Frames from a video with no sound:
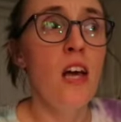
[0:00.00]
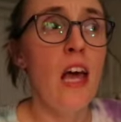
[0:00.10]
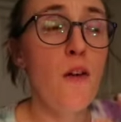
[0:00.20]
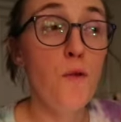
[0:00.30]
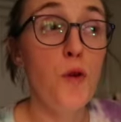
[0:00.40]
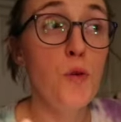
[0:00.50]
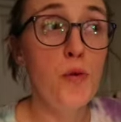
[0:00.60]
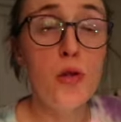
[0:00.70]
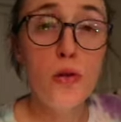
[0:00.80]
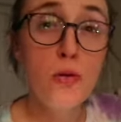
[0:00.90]
if you
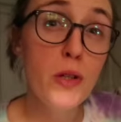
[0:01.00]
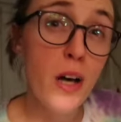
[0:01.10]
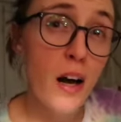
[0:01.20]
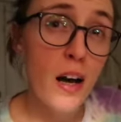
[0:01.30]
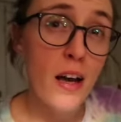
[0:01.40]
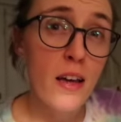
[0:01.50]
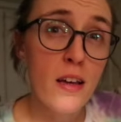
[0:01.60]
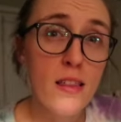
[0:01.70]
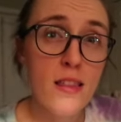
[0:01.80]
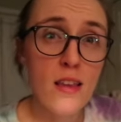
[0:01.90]
do die,
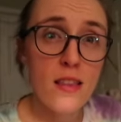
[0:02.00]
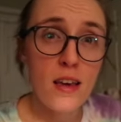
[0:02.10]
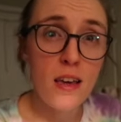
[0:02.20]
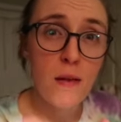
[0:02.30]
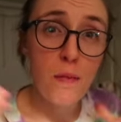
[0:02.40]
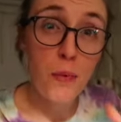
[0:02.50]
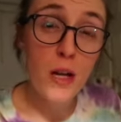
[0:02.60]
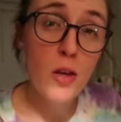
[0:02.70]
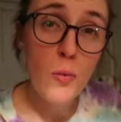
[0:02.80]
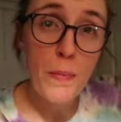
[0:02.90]
then they can
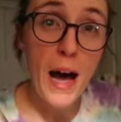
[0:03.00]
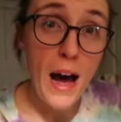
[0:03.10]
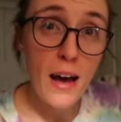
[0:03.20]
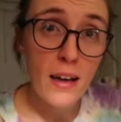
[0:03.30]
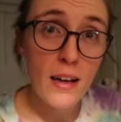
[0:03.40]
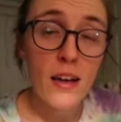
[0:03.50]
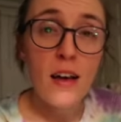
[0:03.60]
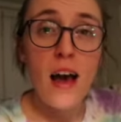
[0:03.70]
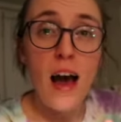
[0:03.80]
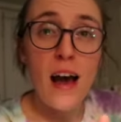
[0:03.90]
bring you back
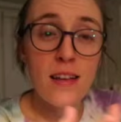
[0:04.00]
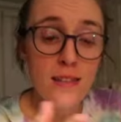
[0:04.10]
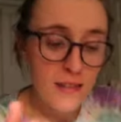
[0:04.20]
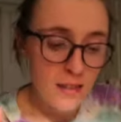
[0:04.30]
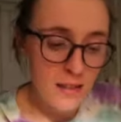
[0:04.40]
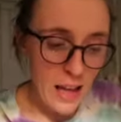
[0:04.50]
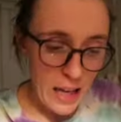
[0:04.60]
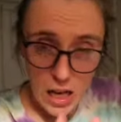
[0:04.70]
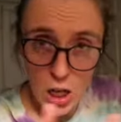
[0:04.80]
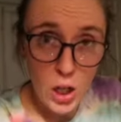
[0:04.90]
as
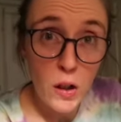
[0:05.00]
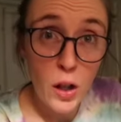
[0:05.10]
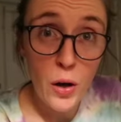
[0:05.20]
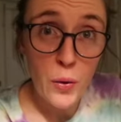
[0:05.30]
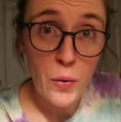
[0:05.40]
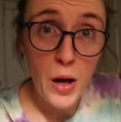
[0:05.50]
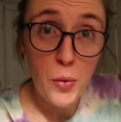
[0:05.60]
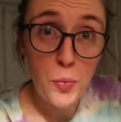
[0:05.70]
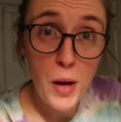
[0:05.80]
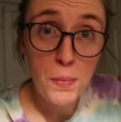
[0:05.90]
like a clone, a
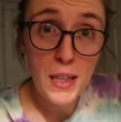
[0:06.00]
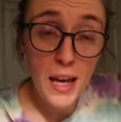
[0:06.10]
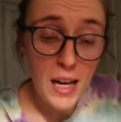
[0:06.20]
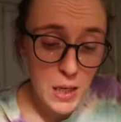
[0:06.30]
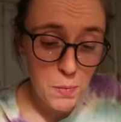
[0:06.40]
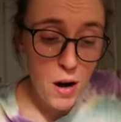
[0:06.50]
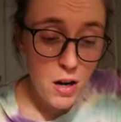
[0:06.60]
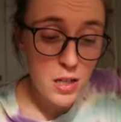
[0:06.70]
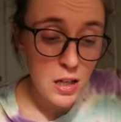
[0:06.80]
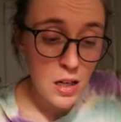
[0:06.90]
replicated
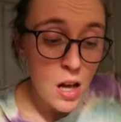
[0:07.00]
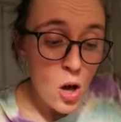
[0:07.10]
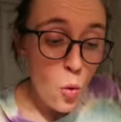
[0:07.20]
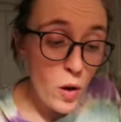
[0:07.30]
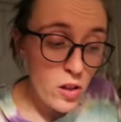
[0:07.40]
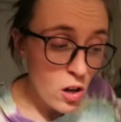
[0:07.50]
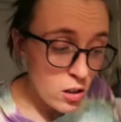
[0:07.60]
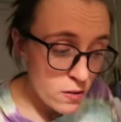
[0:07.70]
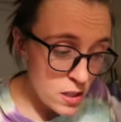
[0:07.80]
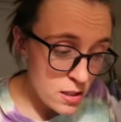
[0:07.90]
person with
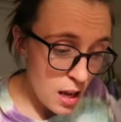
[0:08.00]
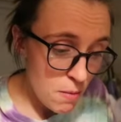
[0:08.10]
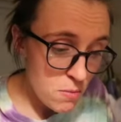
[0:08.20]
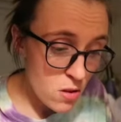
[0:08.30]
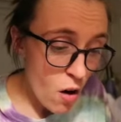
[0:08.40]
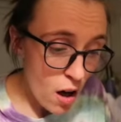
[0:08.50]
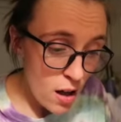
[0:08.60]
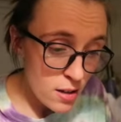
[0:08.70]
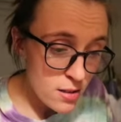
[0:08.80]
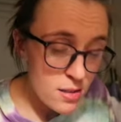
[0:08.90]
all of the same
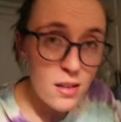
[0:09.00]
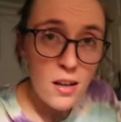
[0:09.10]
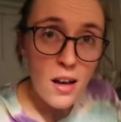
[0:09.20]
thoughts,